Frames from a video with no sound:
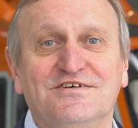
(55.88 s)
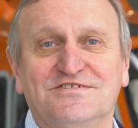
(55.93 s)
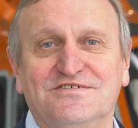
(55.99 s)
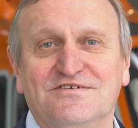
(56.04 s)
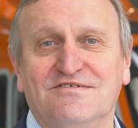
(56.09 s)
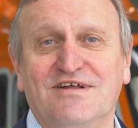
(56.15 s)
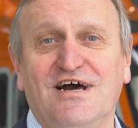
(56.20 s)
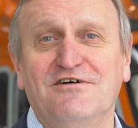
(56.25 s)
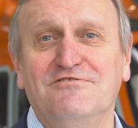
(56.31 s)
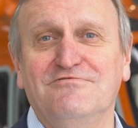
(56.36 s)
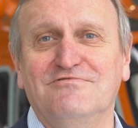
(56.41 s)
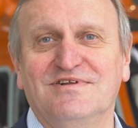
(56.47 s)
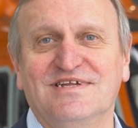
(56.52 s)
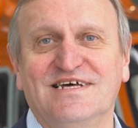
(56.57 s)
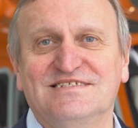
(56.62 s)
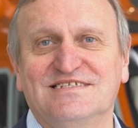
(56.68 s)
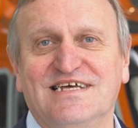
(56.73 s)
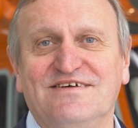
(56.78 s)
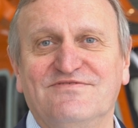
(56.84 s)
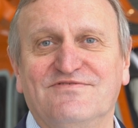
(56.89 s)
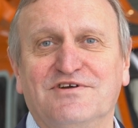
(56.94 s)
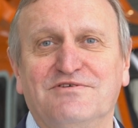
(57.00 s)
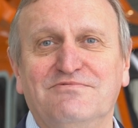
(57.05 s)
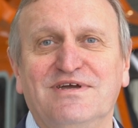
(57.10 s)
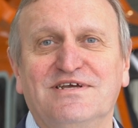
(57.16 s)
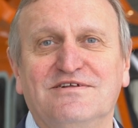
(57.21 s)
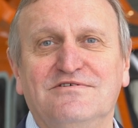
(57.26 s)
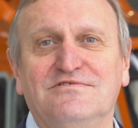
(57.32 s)
So now let's have a
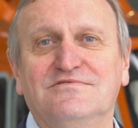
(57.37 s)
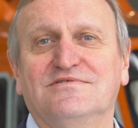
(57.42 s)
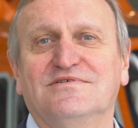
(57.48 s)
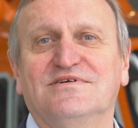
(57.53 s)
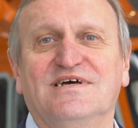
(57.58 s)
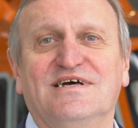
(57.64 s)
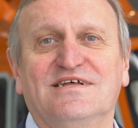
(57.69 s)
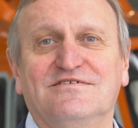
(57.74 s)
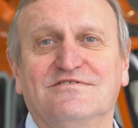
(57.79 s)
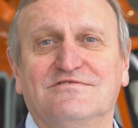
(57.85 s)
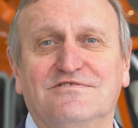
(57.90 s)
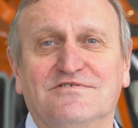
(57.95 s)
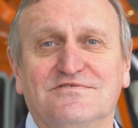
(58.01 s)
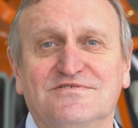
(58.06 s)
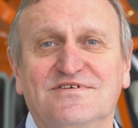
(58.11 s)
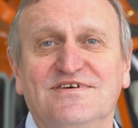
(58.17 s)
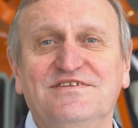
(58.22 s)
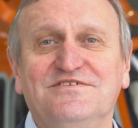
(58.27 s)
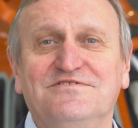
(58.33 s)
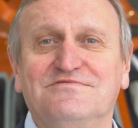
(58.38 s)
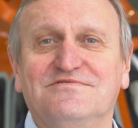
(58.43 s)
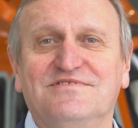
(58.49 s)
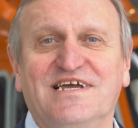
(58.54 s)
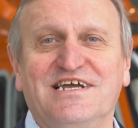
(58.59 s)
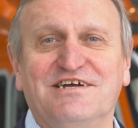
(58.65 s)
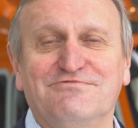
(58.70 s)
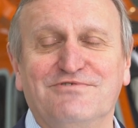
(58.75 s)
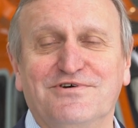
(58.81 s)
quick look at our Continued
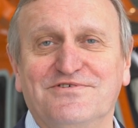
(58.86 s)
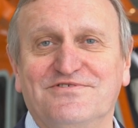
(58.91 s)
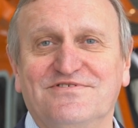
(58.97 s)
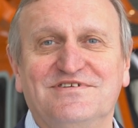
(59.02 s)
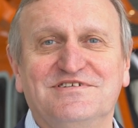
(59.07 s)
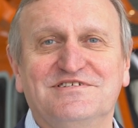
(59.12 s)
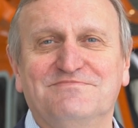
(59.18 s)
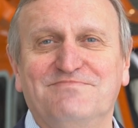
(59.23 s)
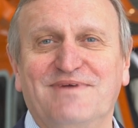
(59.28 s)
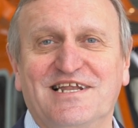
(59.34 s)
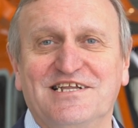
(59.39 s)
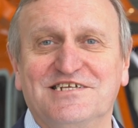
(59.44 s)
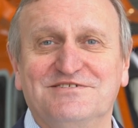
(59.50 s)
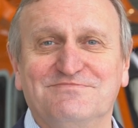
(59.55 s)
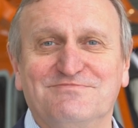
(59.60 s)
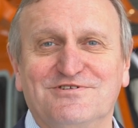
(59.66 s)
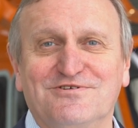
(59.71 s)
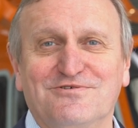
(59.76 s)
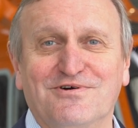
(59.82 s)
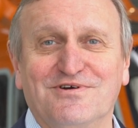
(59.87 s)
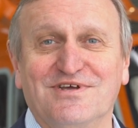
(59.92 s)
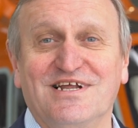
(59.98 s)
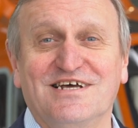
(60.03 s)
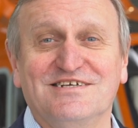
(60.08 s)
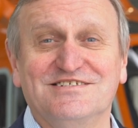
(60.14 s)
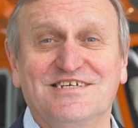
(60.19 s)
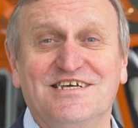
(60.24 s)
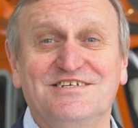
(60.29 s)
Airworthiness Management
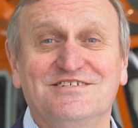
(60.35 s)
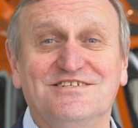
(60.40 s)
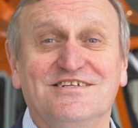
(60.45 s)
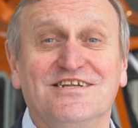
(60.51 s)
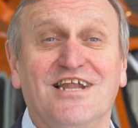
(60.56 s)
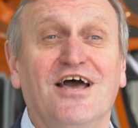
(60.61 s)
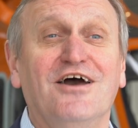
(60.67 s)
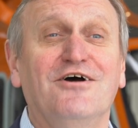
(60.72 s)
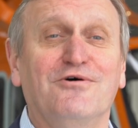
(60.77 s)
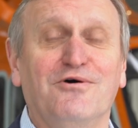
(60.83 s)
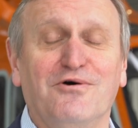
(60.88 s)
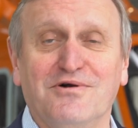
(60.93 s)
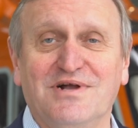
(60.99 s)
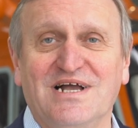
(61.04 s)
Organization, or